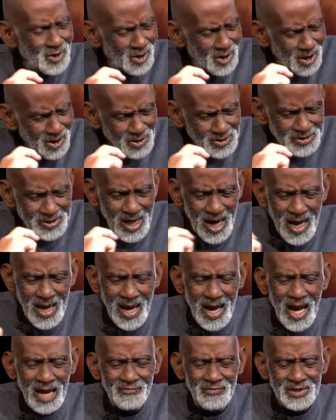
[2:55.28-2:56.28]
Of course. I
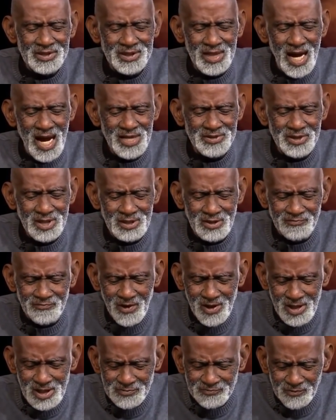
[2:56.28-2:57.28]
advertised in the
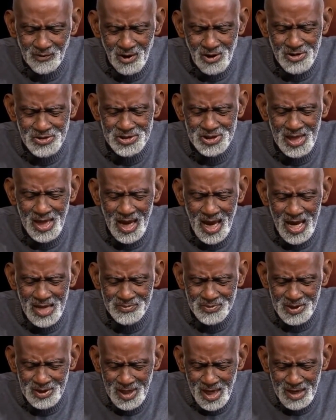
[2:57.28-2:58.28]
Village Voice, the
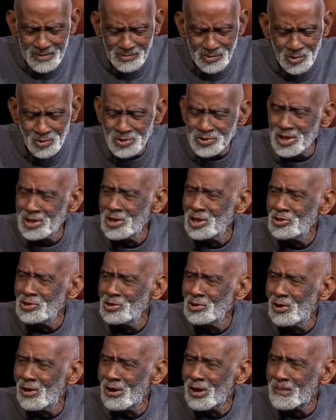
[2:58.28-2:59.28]
Amsterdam News, and the
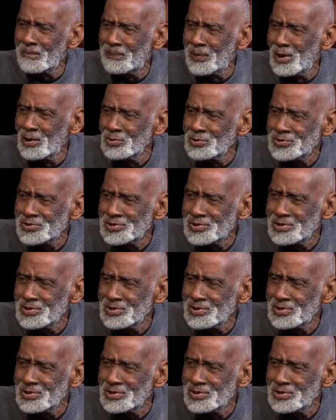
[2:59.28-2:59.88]
New York Post.